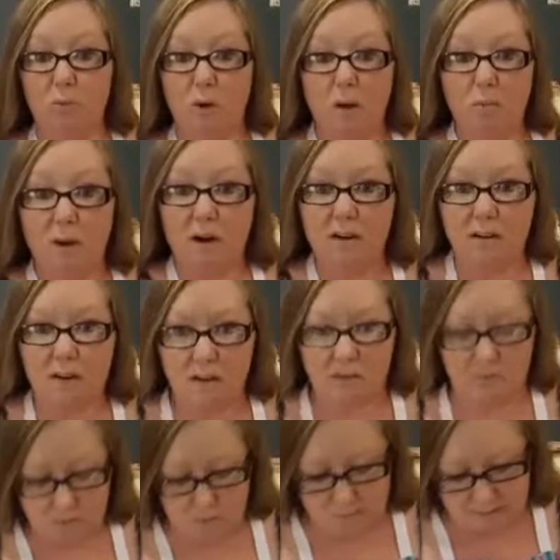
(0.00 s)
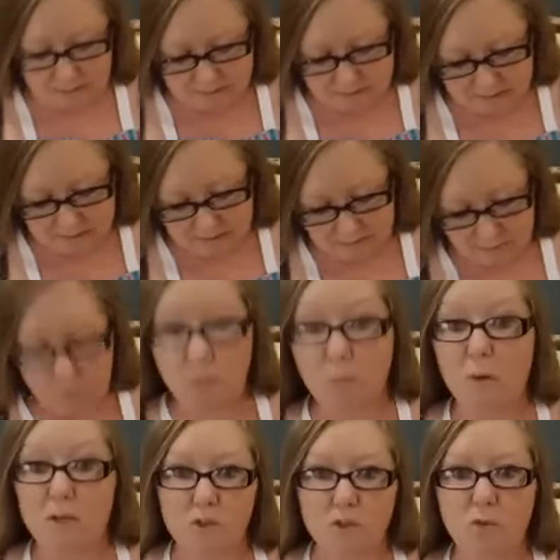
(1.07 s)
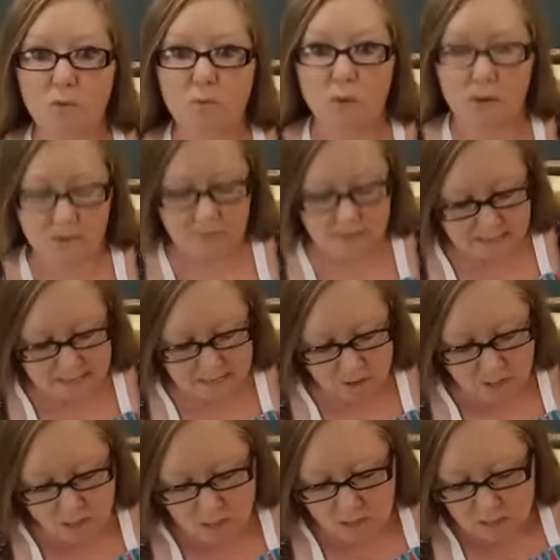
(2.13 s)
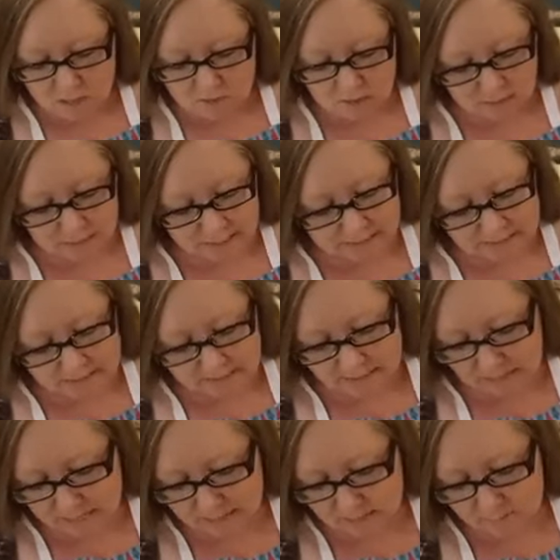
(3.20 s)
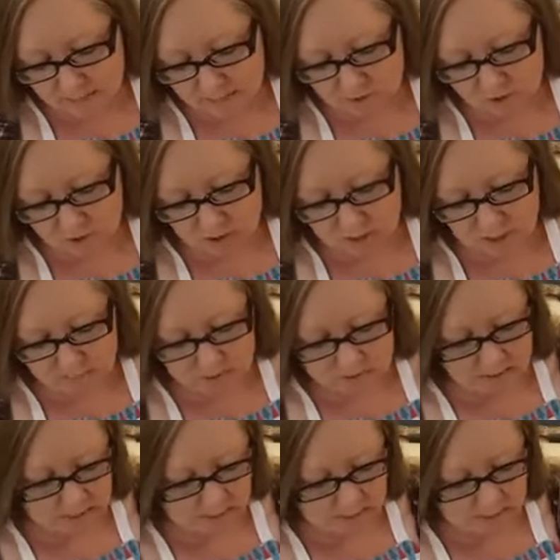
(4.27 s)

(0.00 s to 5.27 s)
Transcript: Walmart and all of those places that everyone wants to avoid right now. So like I said, I don't measure. I'm just going to